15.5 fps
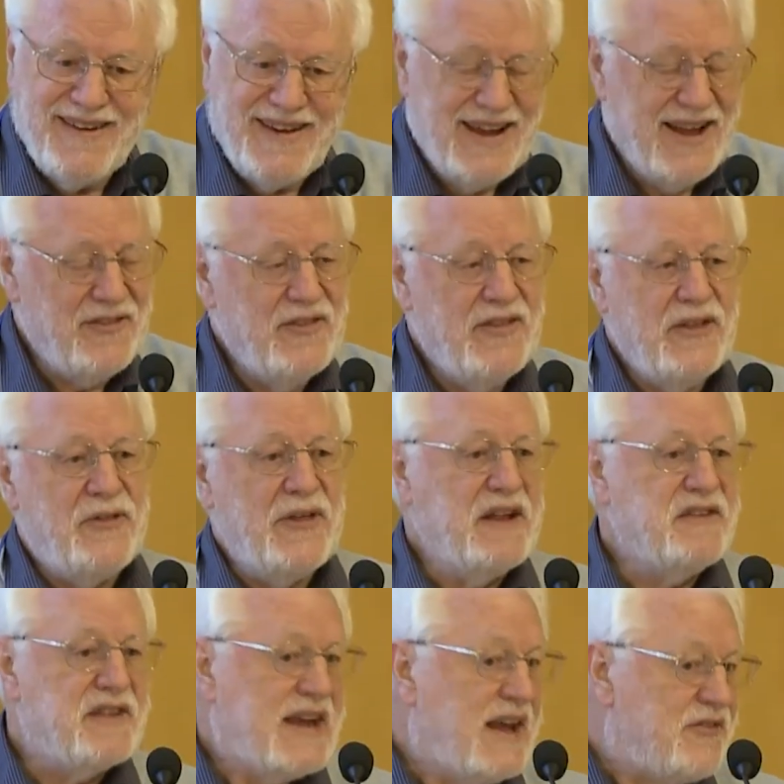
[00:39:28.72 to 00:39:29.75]
And the
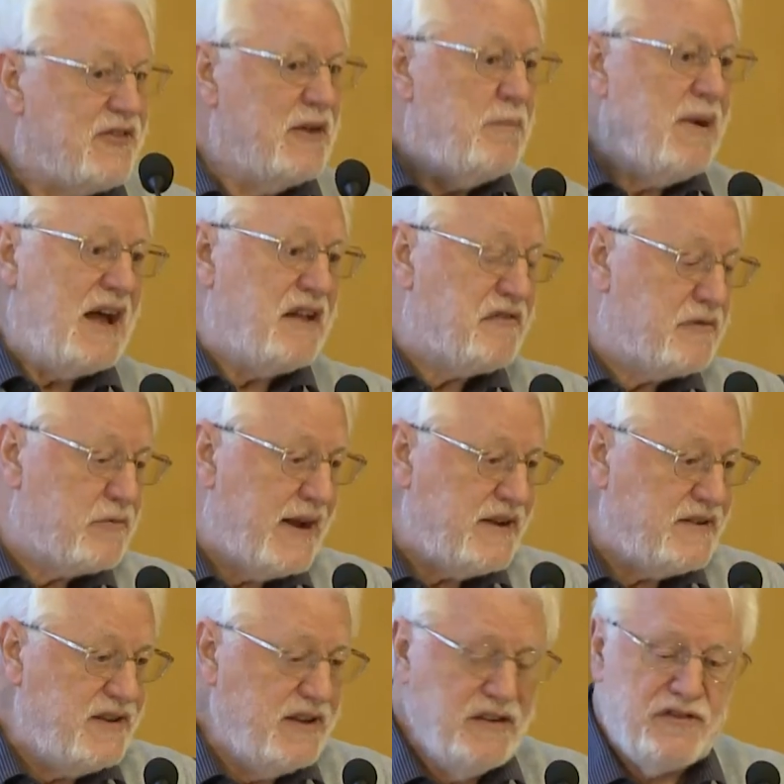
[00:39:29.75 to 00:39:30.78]
things that get the best
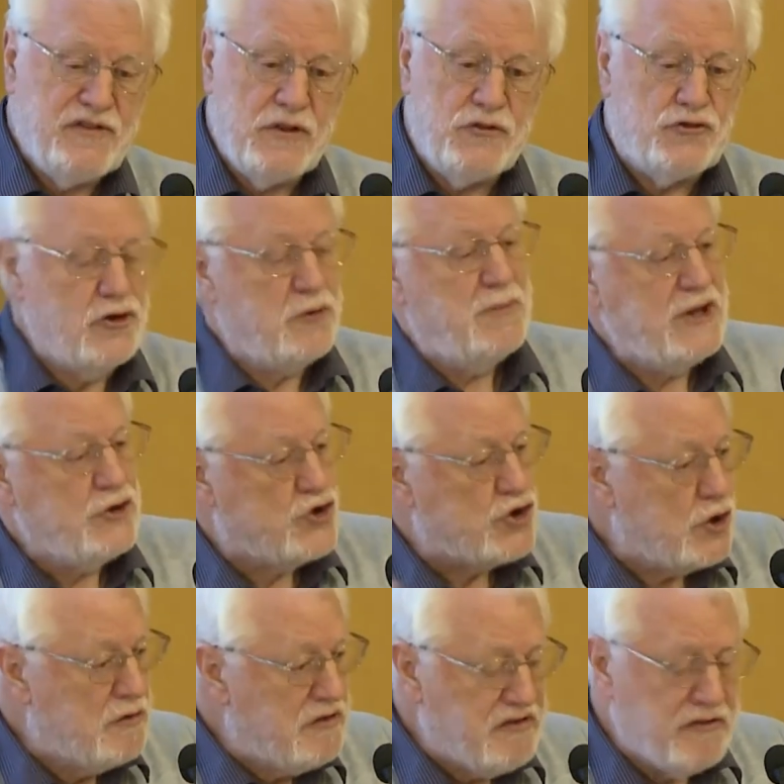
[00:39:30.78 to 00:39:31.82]
ratings should be
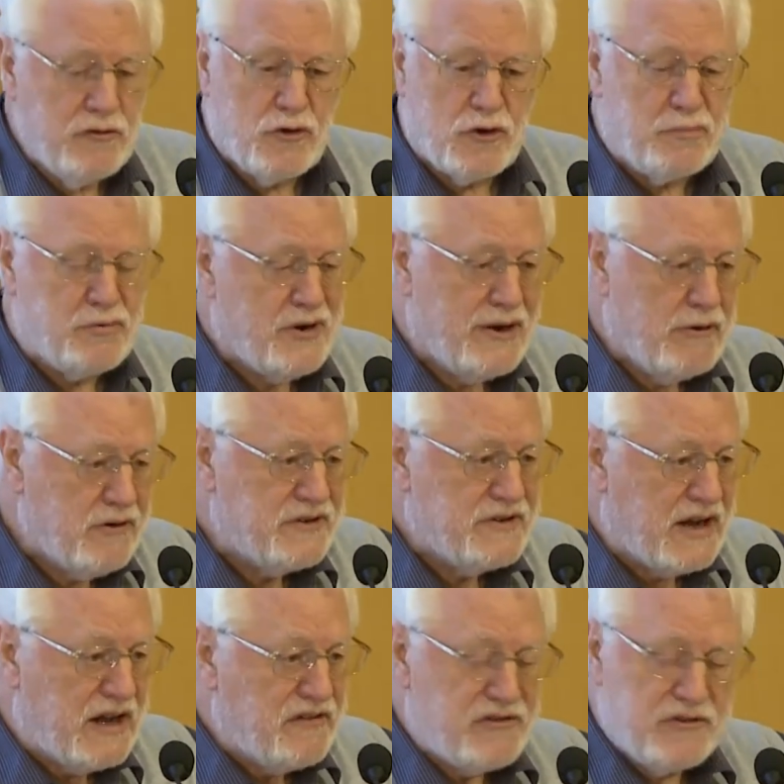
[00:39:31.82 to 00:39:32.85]
chosen or
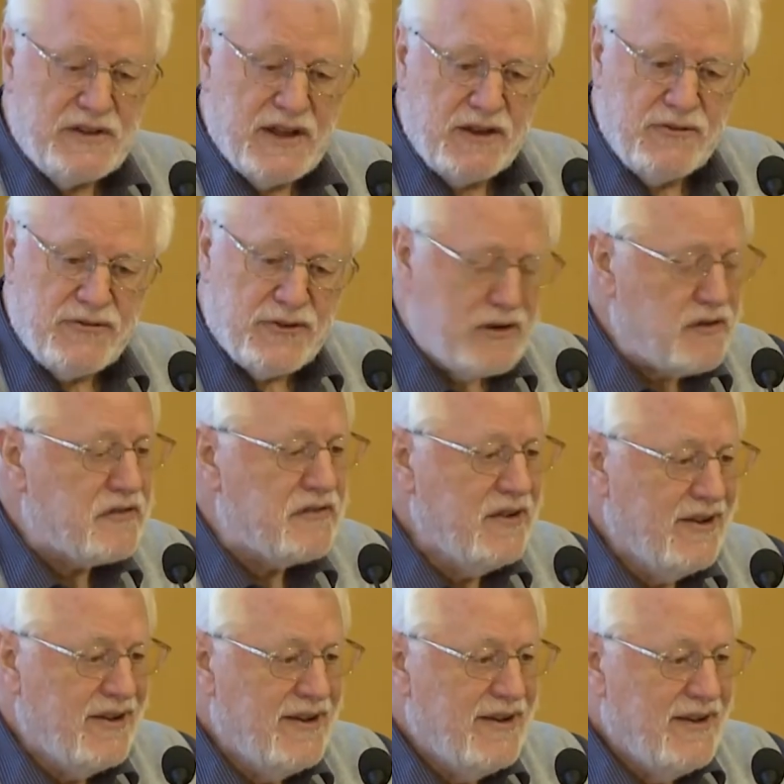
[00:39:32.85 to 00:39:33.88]
prioritized or done first.
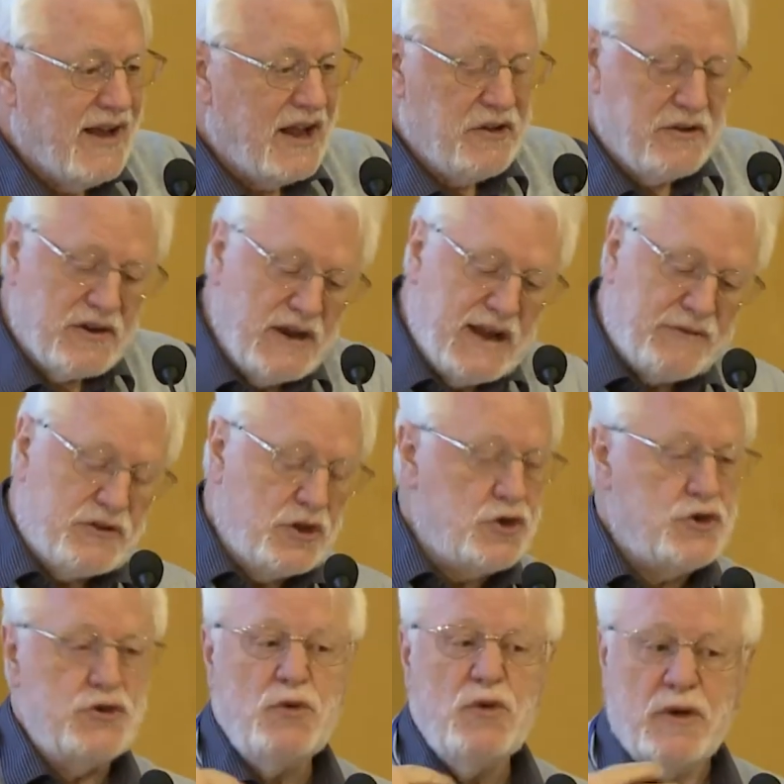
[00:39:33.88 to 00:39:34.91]
And you're going to have to
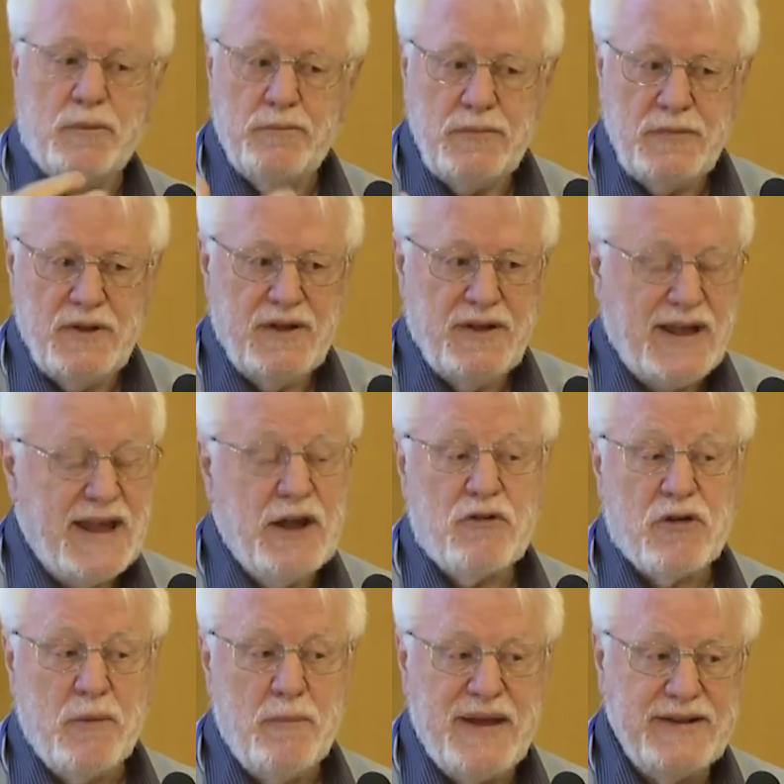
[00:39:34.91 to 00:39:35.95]
do them
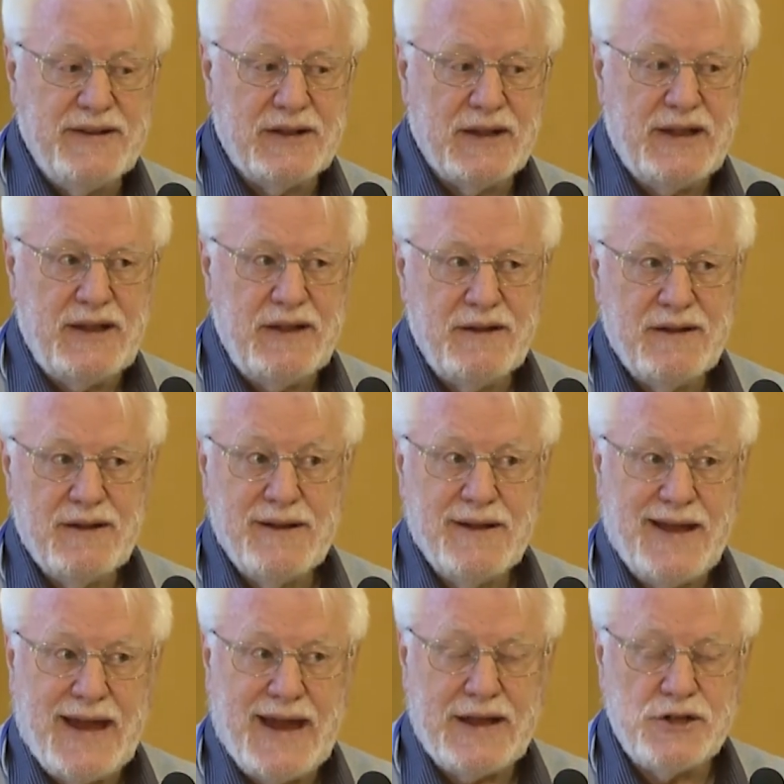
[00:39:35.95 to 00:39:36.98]
incrementally,
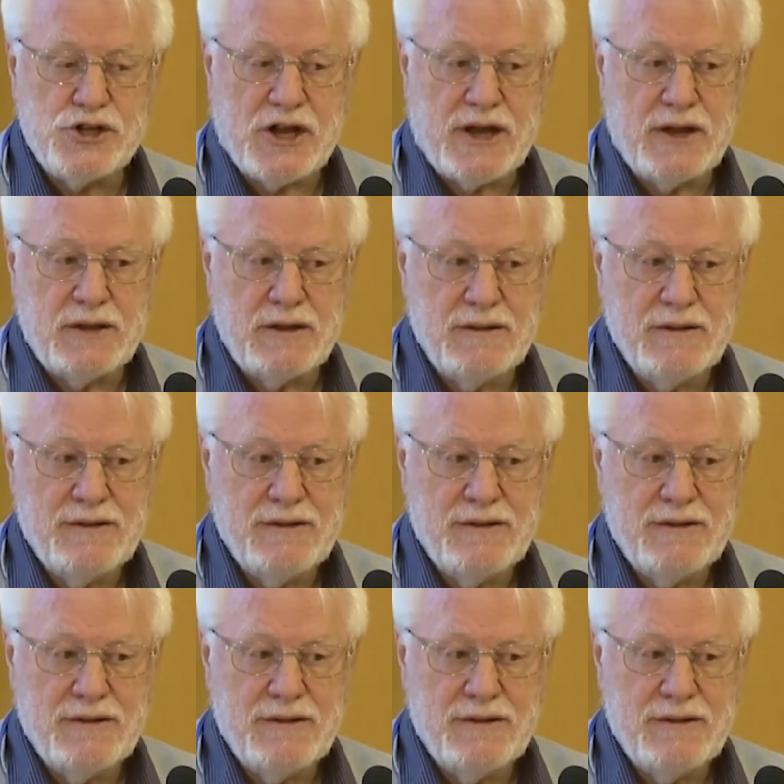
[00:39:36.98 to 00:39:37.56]
agile,